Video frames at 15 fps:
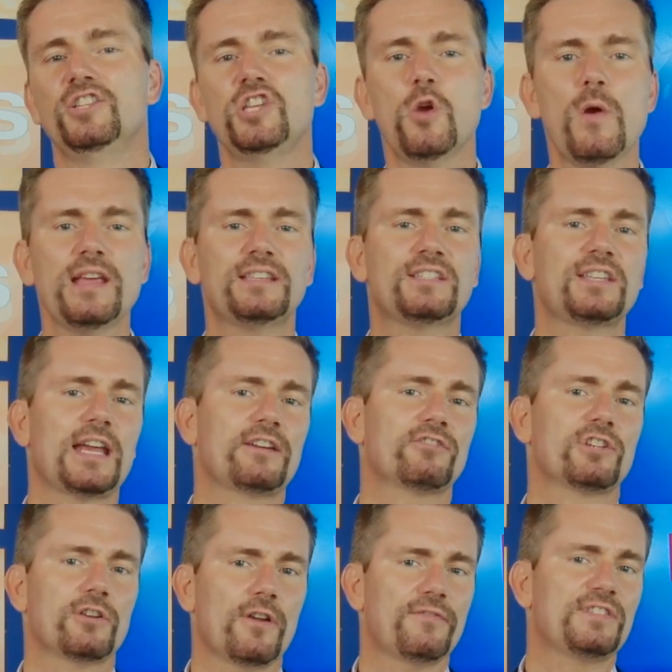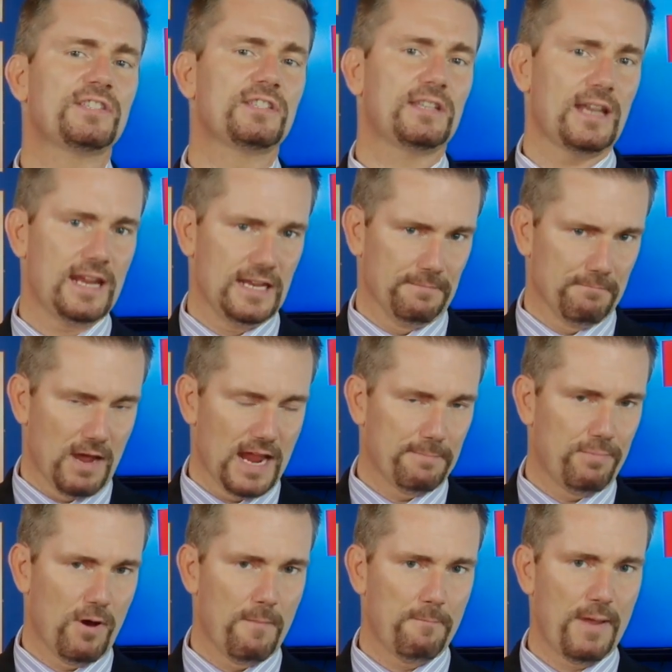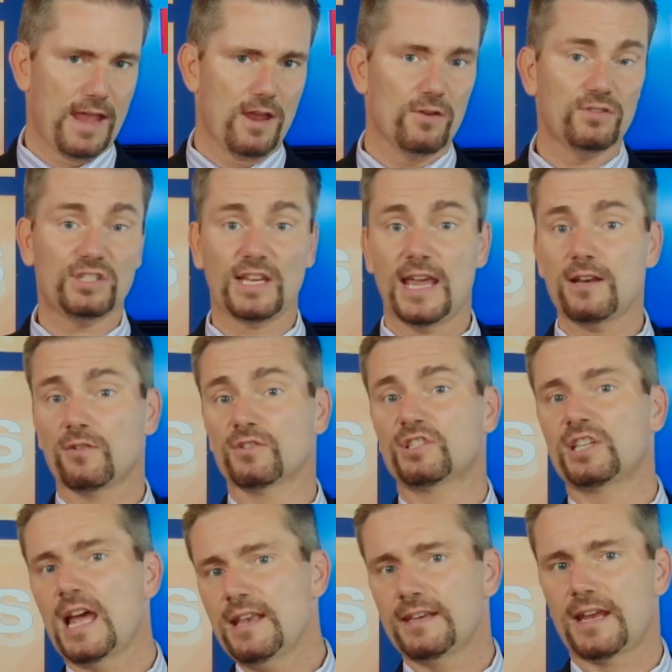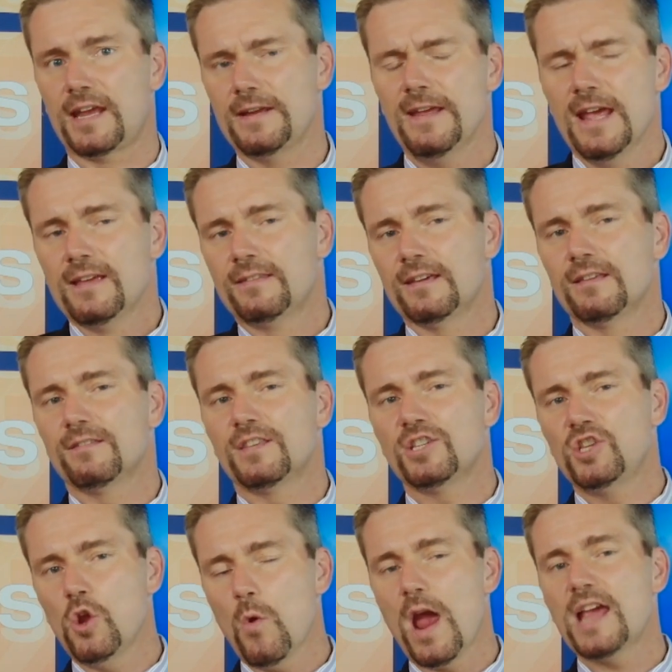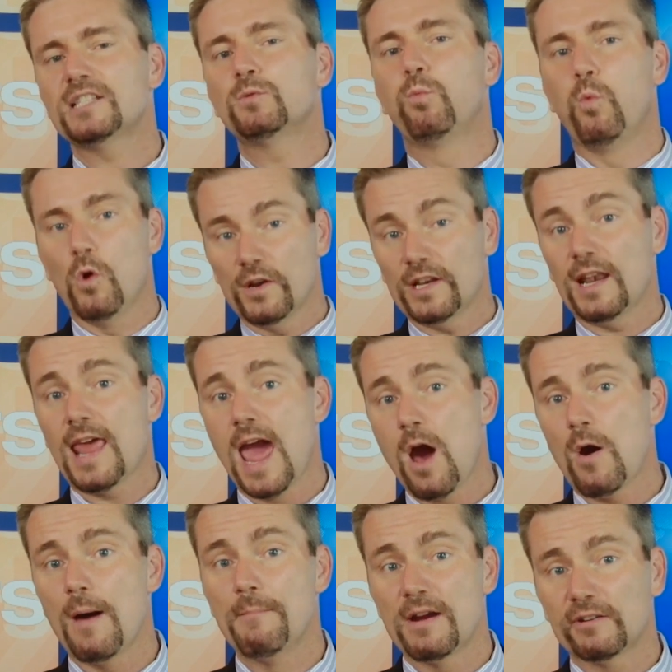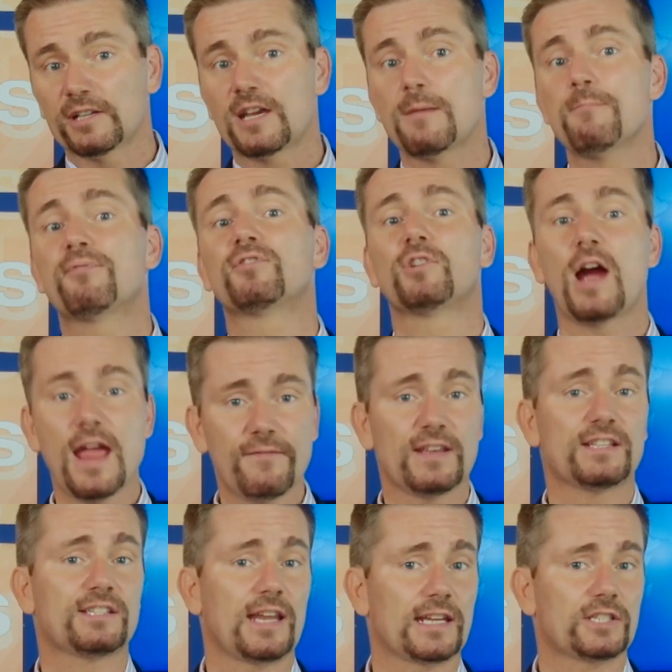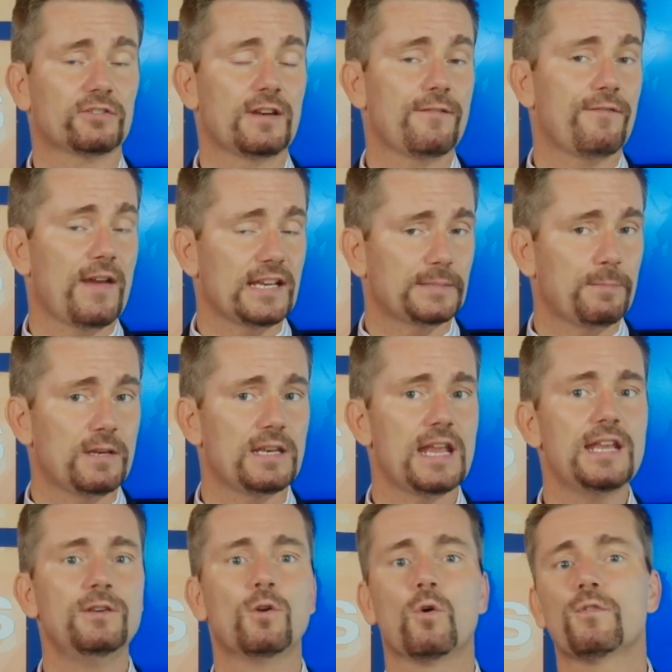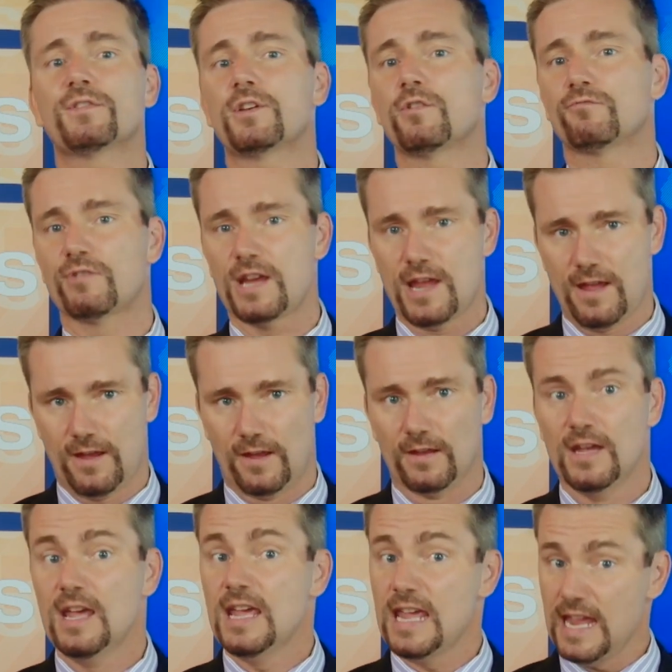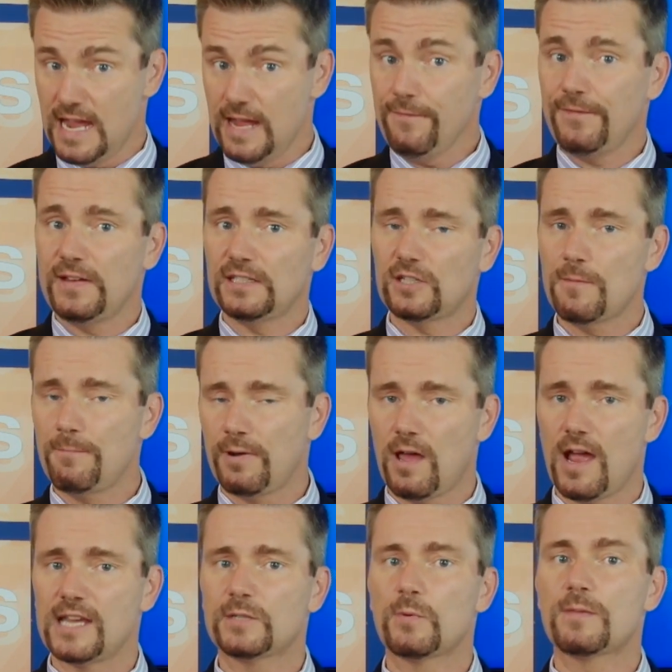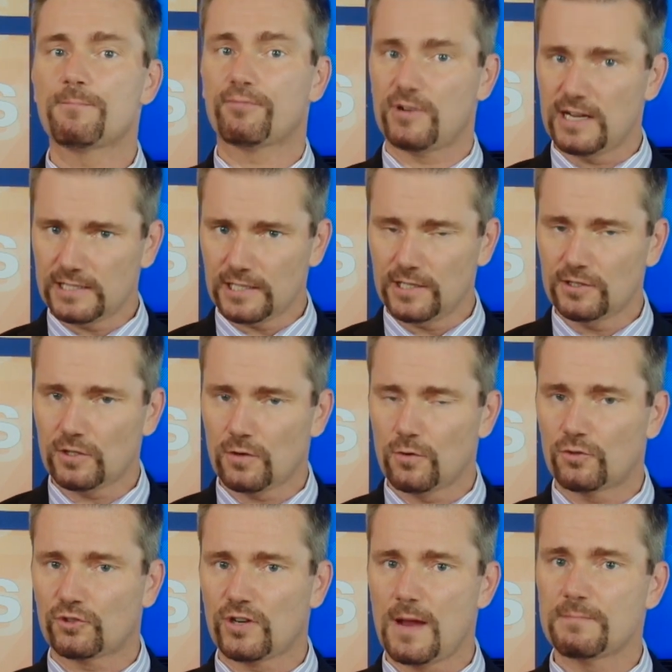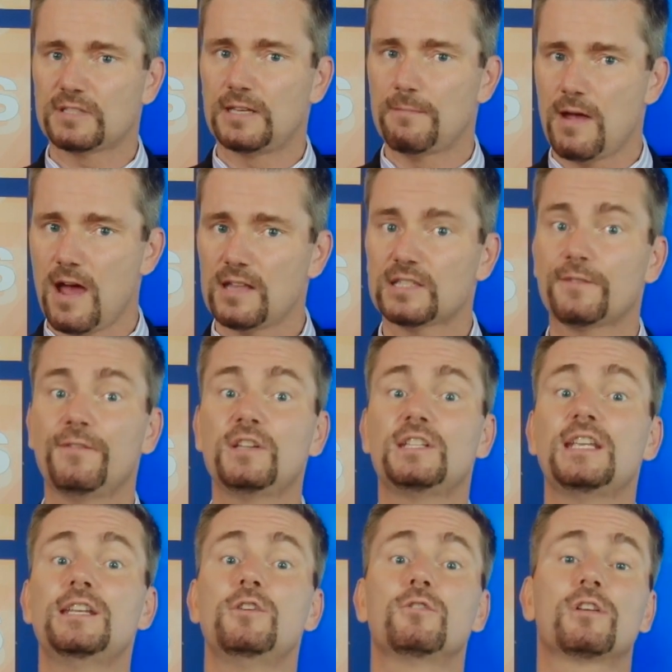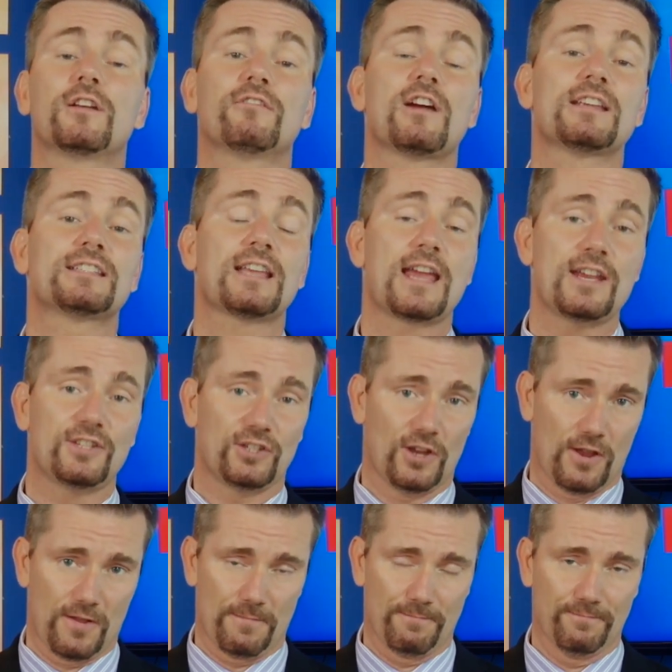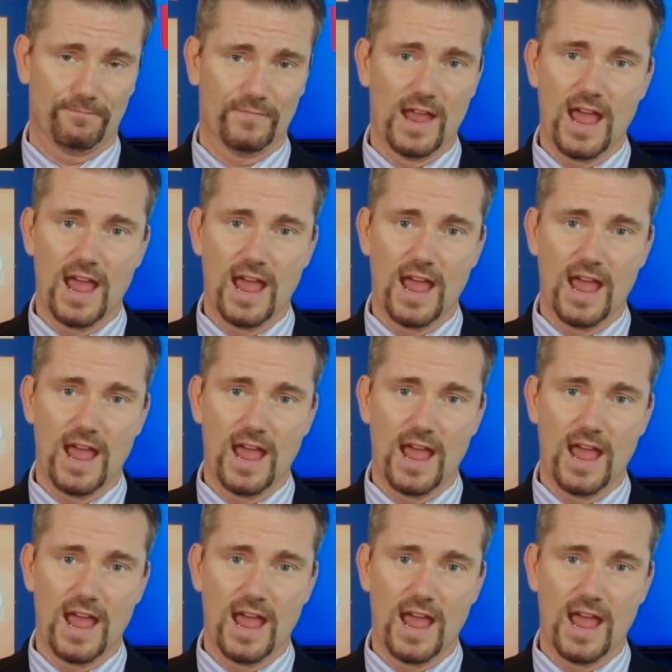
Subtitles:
US Secretary of State Mike Pompeo said on Sunday that the US would allow American private sector investment in North Korea if it complies with President Donald Trump's demands for denuclearization.